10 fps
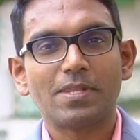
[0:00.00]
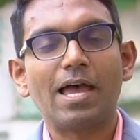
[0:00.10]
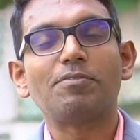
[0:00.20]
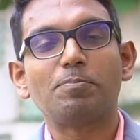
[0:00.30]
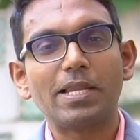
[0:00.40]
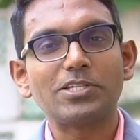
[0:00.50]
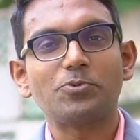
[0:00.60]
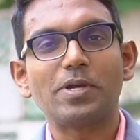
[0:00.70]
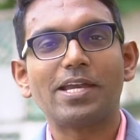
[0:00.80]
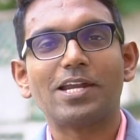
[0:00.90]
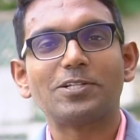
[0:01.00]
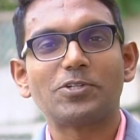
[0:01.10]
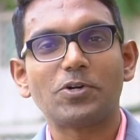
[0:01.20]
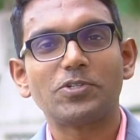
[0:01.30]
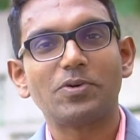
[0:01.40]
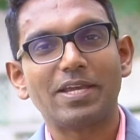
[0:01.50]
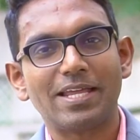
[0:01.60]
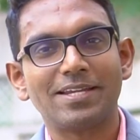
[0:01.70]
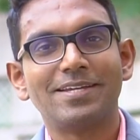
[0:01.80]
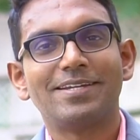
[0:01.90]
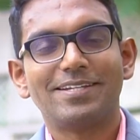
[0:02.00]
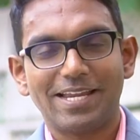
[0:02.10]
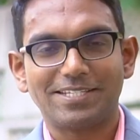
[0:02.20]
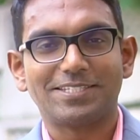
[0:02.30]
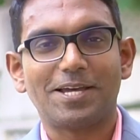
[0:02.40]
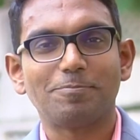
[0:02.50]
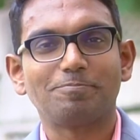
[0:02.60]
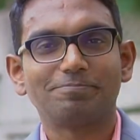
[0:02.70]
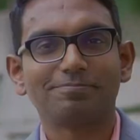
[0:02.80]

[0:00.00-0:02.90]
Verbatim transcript: Have a blessed week, and I'll talk to you again next time.